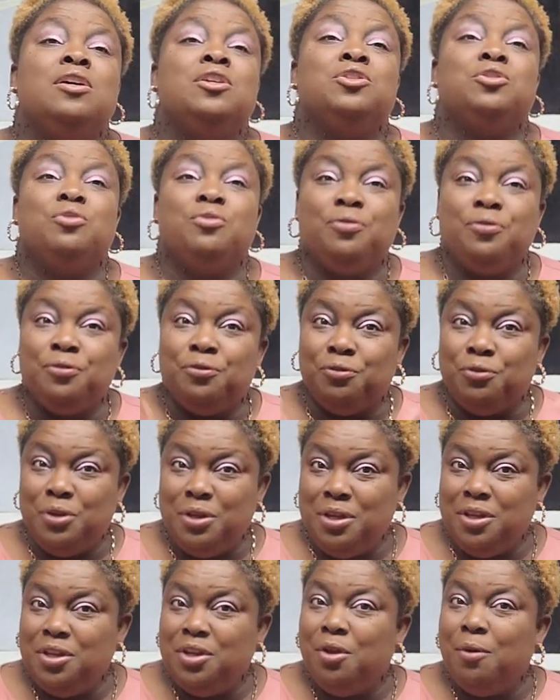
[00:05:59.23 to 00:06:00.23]
to free
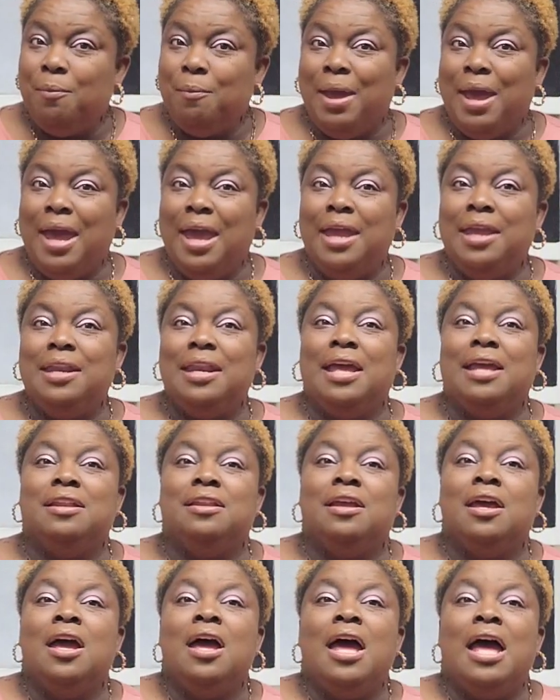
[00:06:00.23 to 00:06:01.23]
your mind
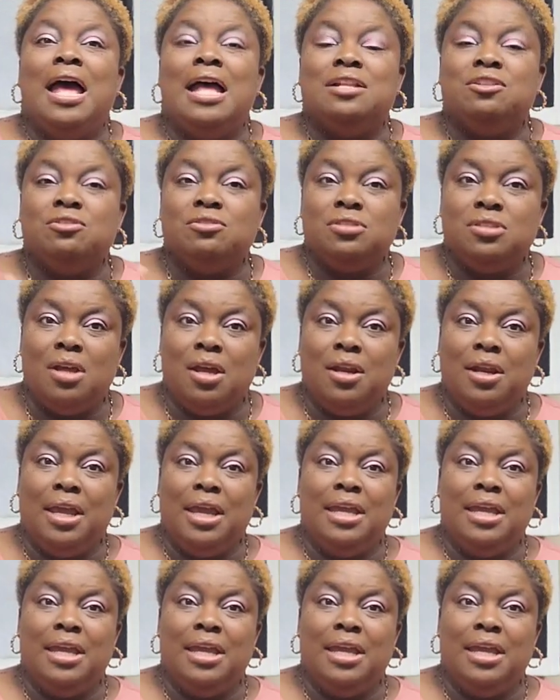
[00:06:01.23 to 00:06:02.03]
and just sort of